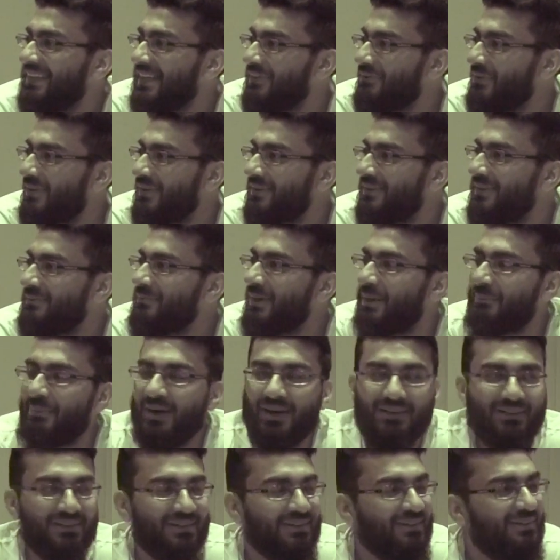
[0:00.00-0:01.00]
when
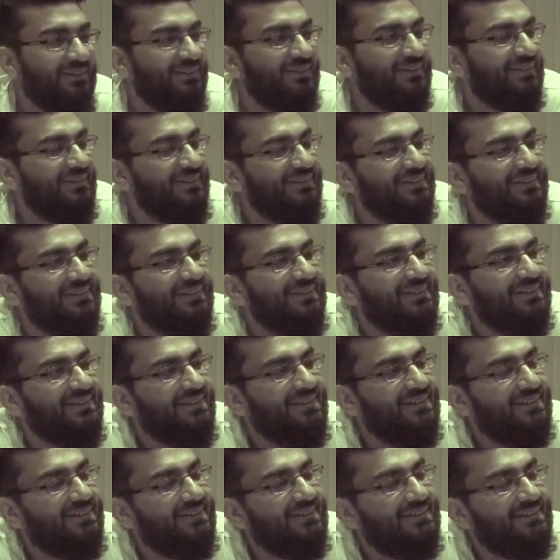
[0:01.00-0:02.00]
I sat in
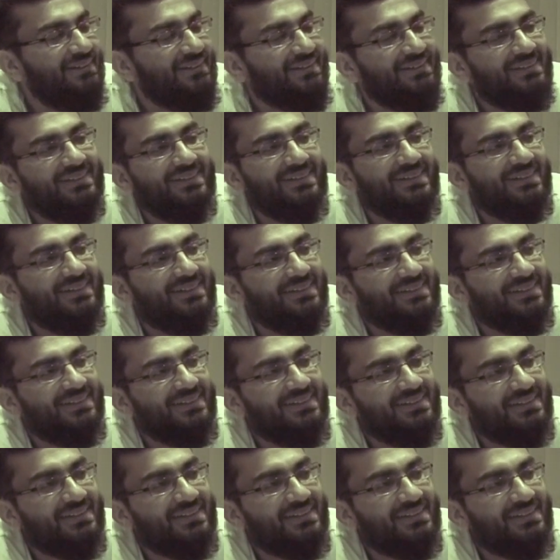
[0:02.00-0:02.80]
front of the God,